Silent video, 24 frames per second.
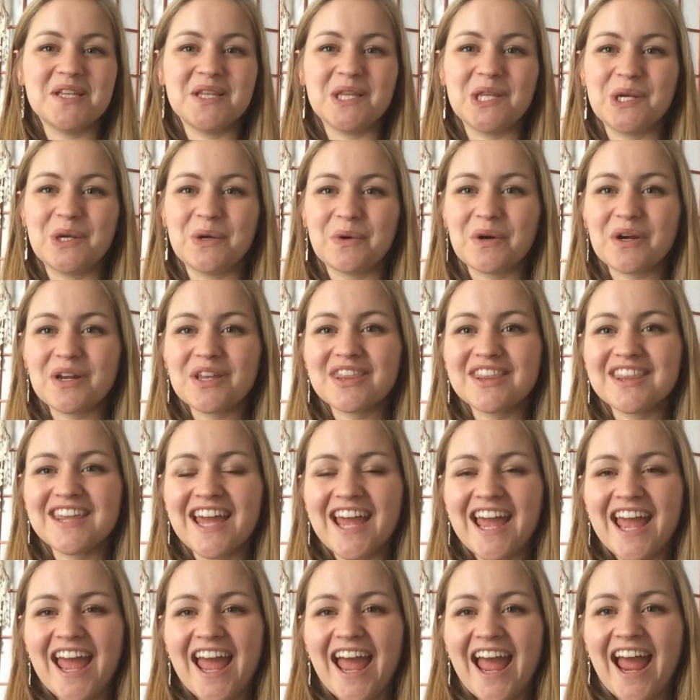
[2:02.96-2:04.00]
in the north,
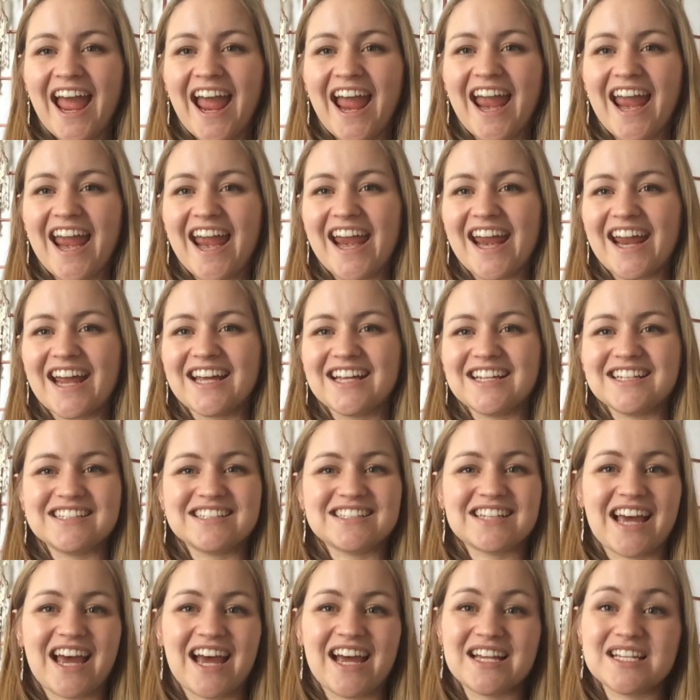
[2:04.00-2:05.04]

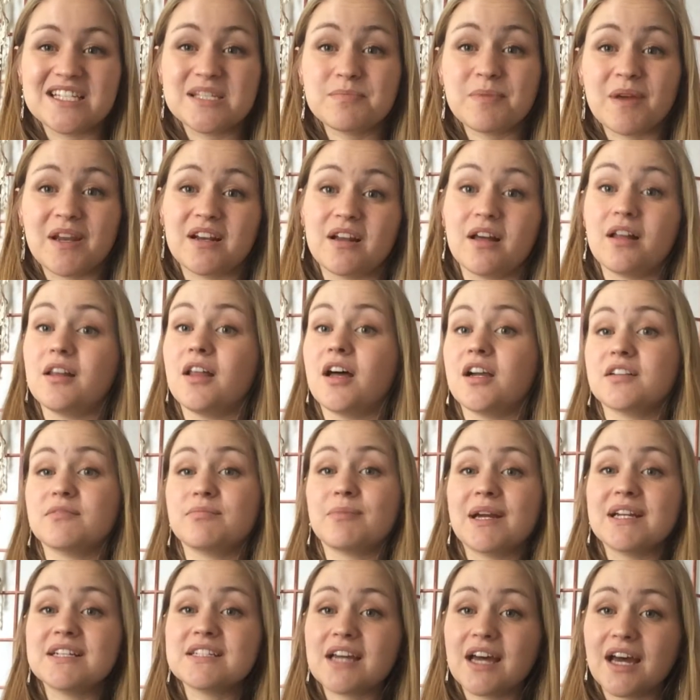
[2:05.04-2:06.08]
and I spent a lot of
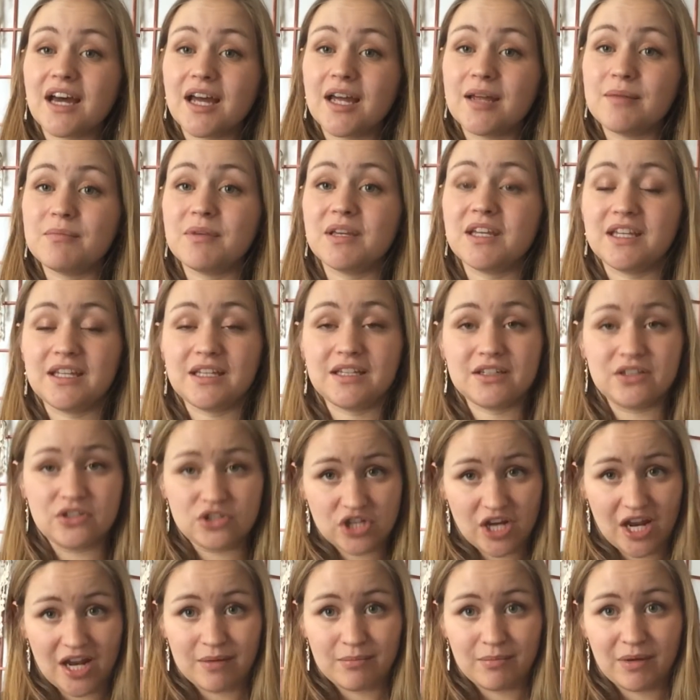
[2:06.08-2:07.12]
my time in
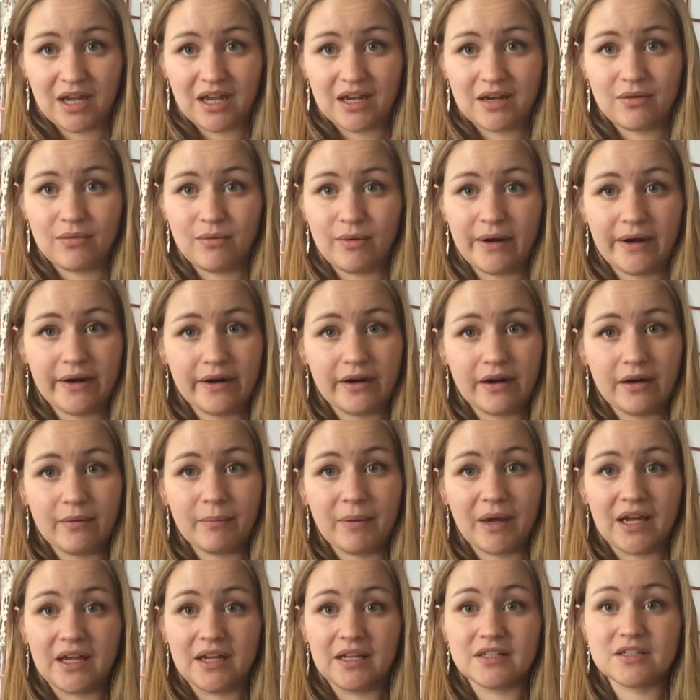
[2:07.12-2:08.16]
Chiang Mai, where
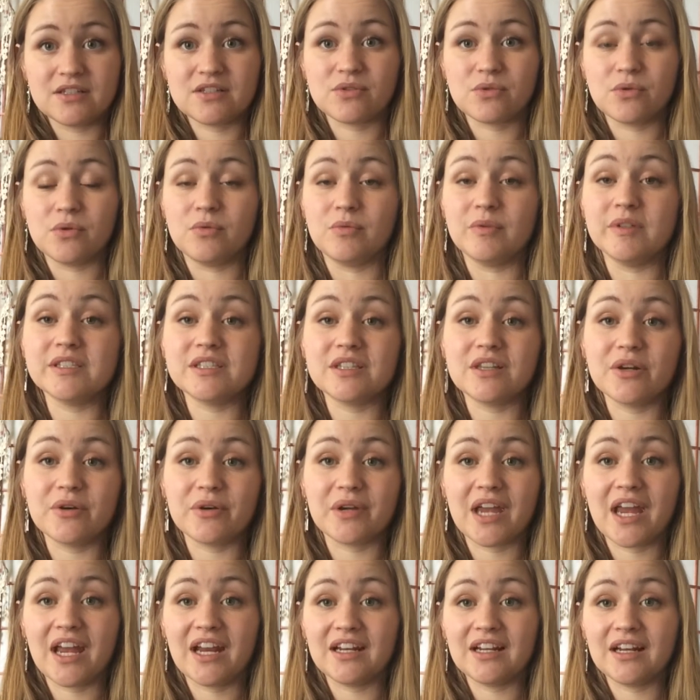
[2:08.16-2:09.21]
my school was
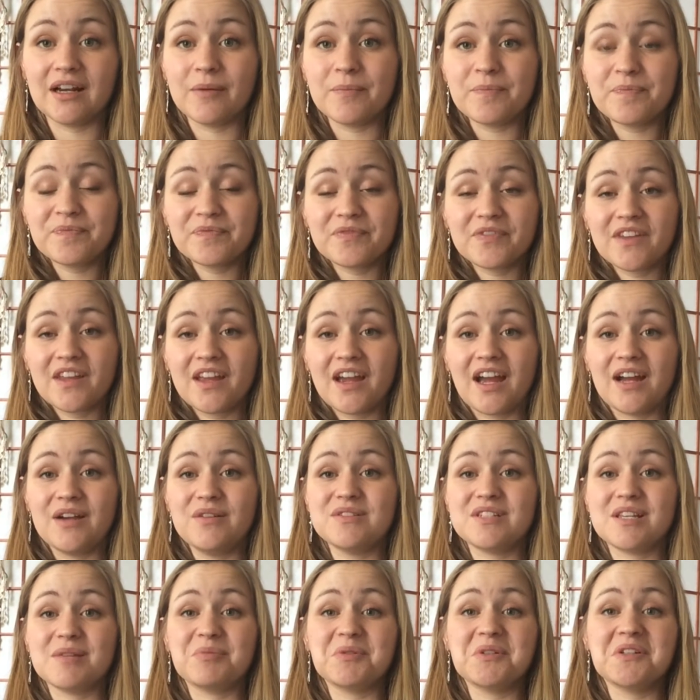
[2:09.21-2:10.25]
located. I
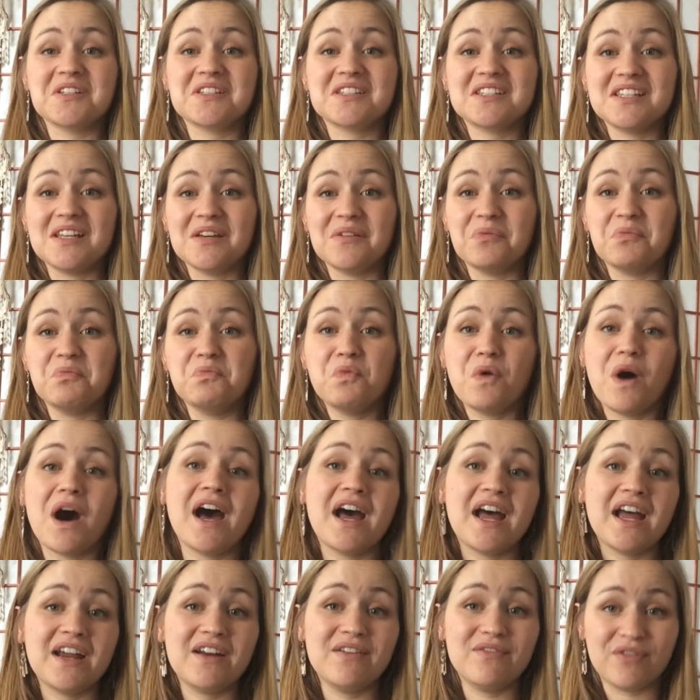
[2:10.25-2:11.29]
was able to see a
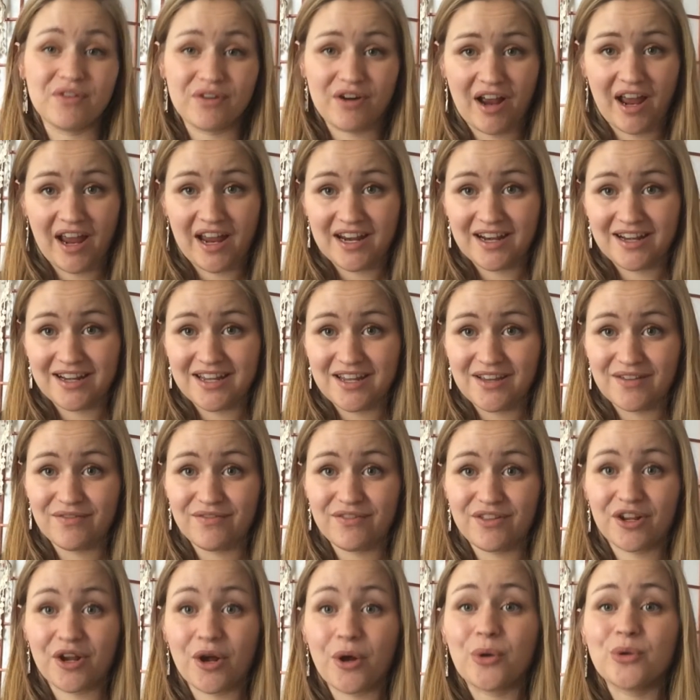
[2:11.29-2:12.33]
wide variety
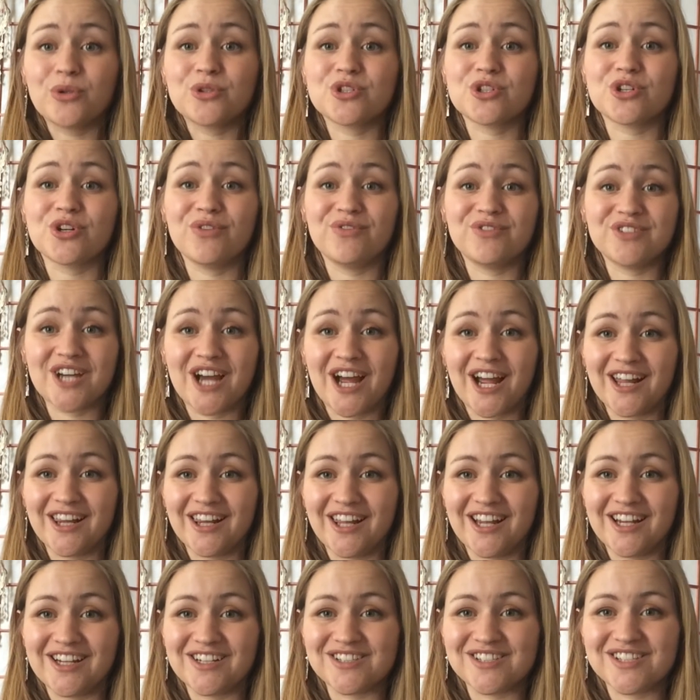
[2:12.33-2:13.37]
of the culture of
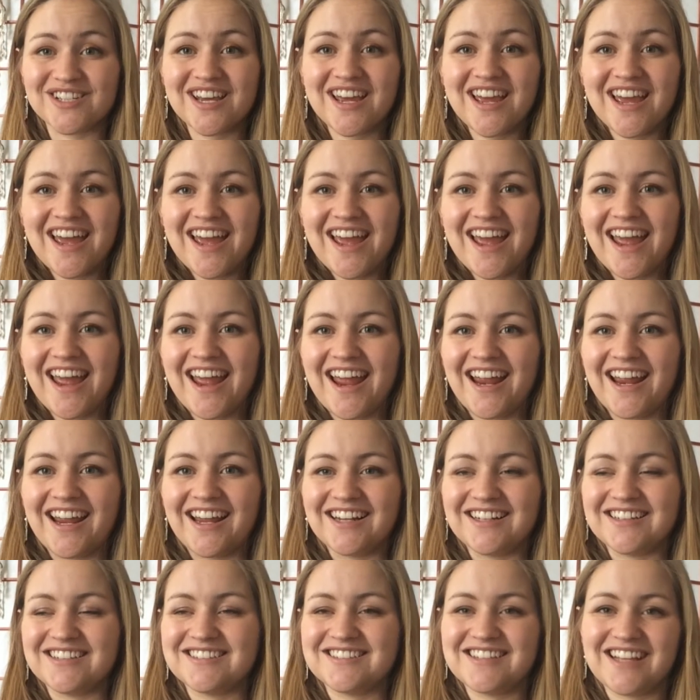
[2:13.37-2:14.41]
Thailand,
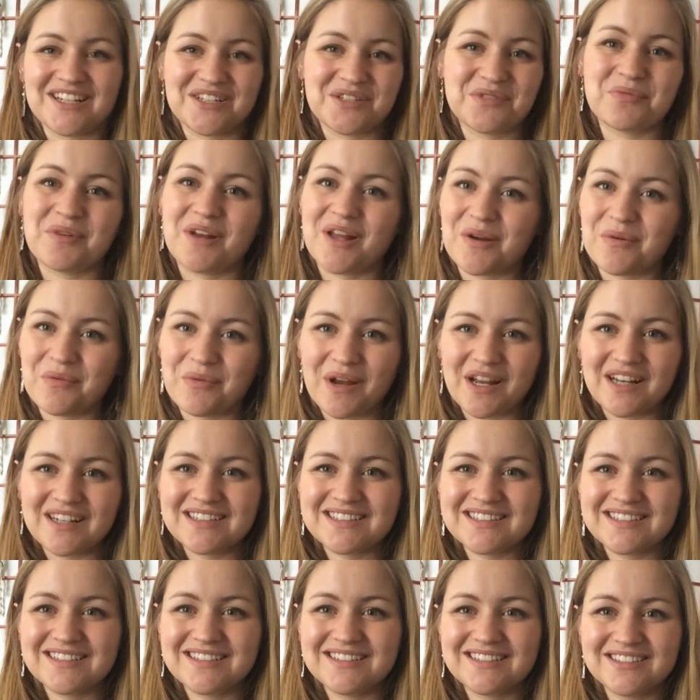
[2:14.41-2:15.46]
and that's what I
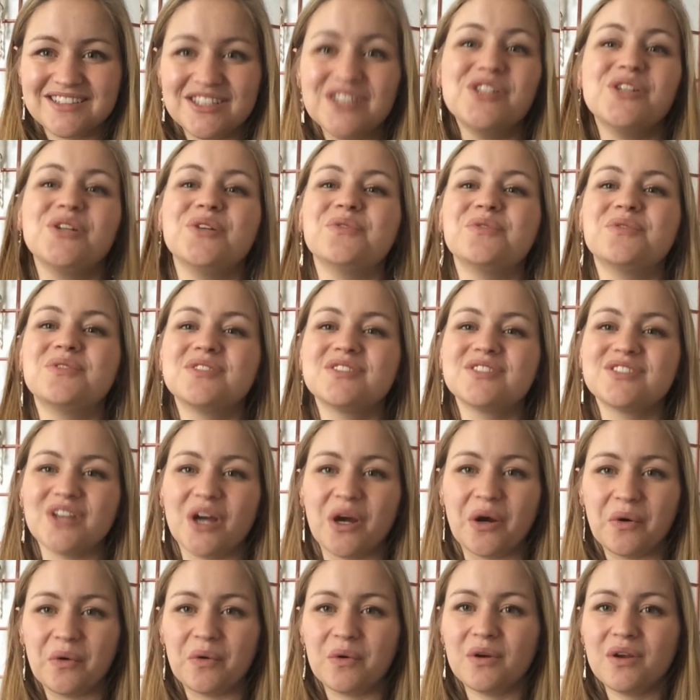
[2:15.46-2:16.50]
went to do.
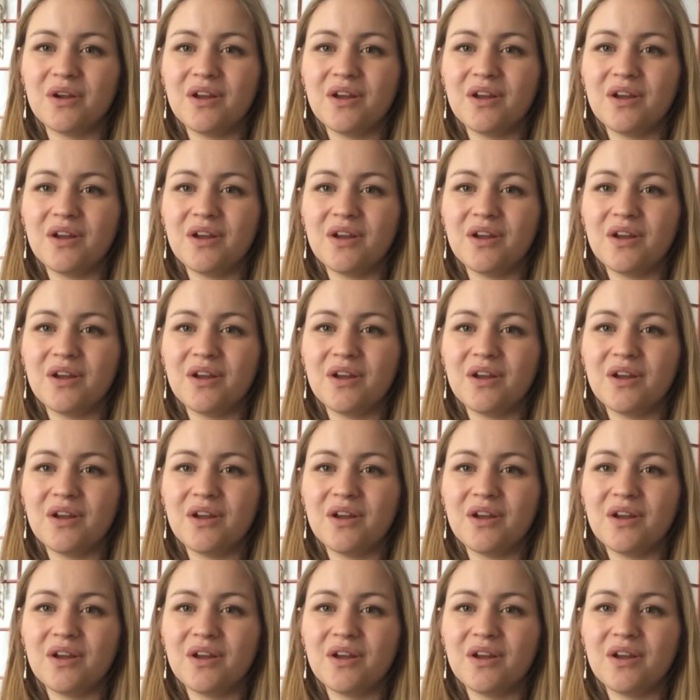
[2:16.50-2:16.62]
So